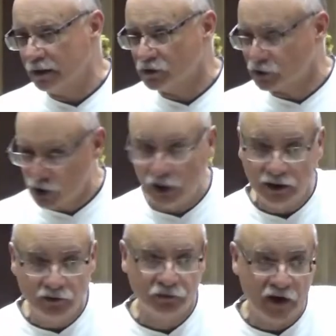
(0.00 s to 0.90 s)

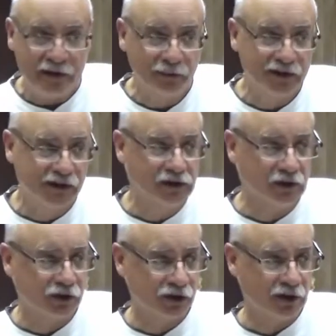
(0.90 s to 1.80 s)
solid families in
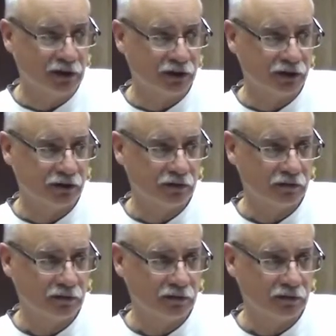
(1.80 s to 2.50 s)
your church.